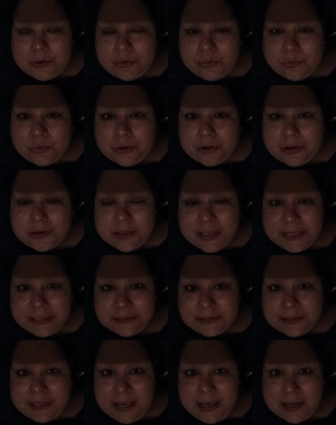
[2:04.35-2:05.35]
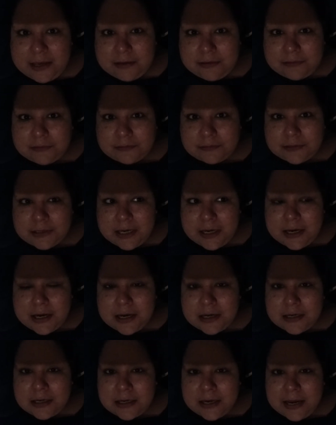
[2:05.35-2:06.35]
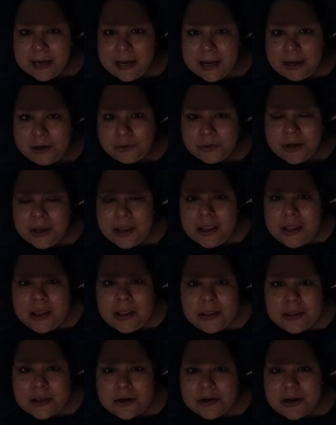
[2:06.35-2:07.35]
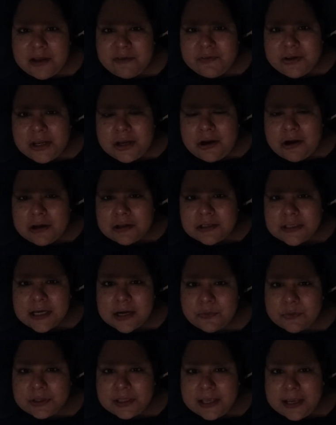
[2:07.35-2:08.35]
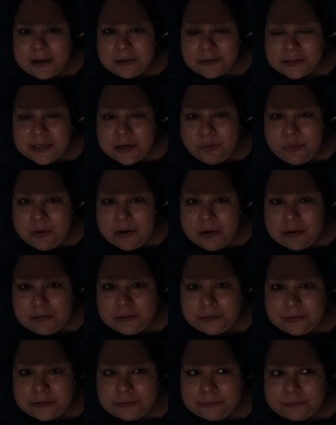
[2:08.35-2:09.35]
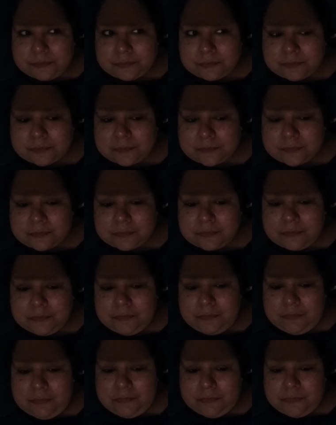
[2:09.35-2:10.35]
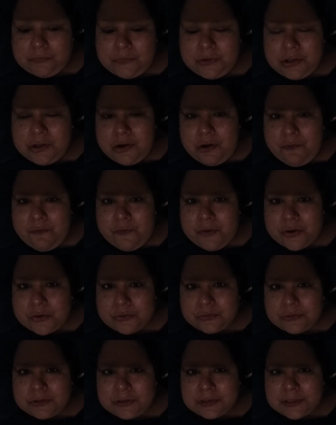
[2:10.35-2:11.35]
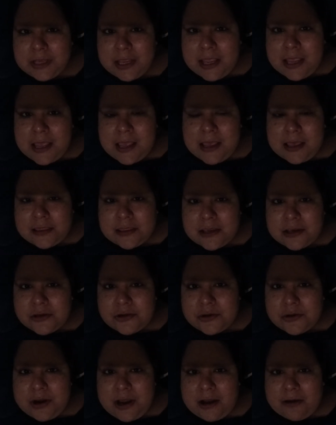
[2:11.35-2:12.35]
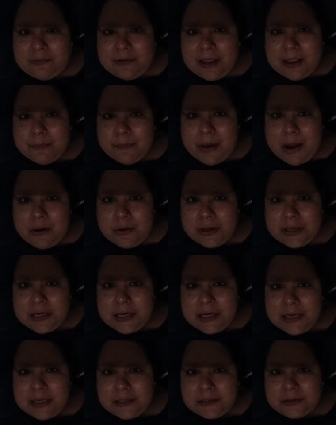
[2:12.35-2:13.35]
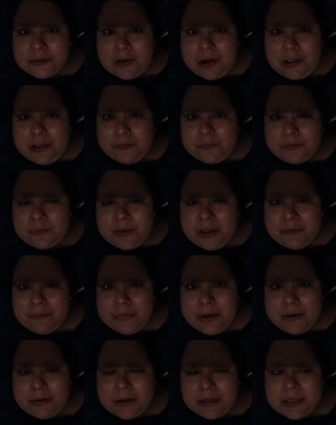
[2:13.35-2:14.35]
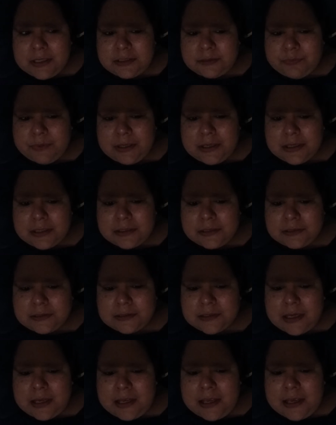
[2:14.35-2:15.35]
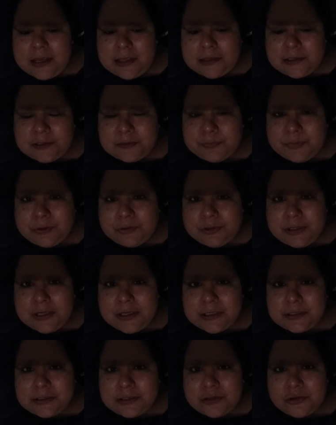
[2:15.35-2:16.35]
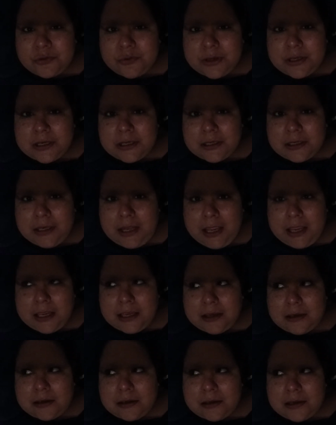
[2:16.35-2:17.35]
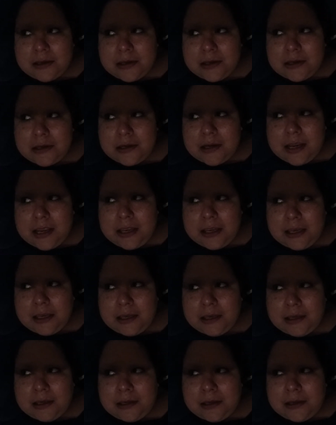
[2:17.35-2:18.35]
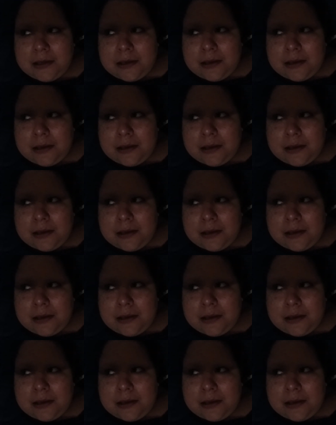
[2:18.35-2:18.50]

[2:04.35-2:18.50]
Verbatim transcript: where they stay day in and day out. They don't have any contact with the outside world. No phones. They do have like balconies. All of them have balconies because this building is situated like in a